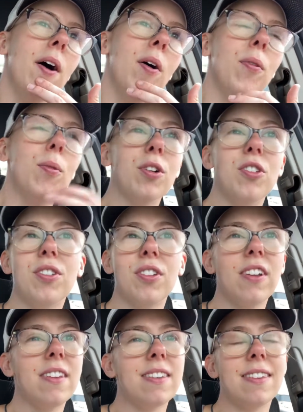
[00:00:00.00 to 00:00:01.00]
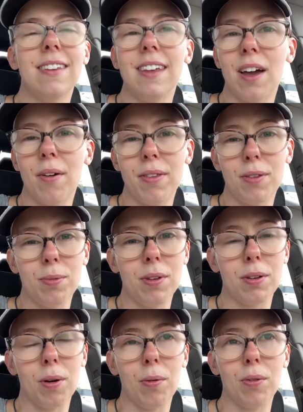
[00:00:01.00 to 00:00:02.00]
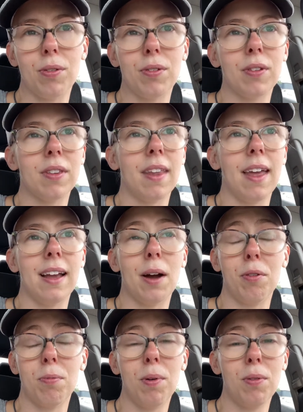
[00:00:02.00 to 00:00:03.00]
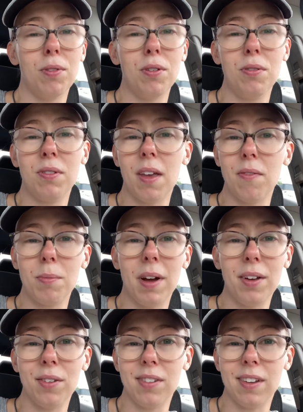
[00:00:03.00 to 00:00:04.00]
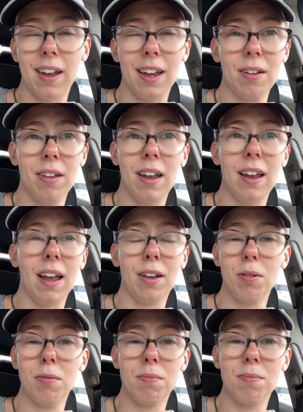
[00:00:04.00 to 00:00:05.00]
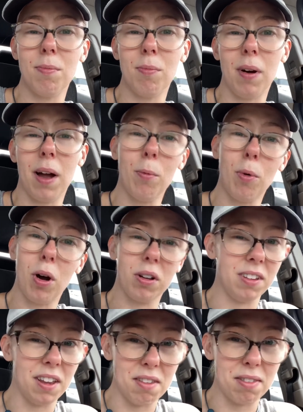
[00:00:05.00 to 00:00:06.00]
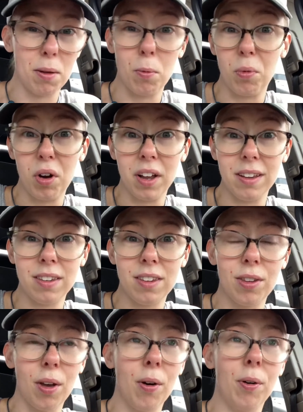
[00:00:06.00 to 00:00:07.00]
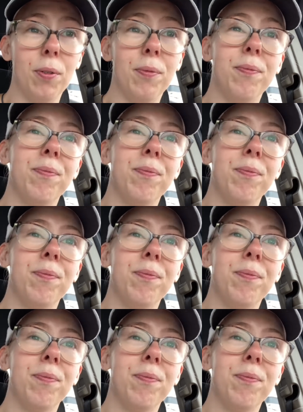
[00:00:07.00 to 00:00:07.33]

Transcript: we're just going to see how this week goes. Like, I was supposed to do 7 miles today, and I could I walked less than 1. So,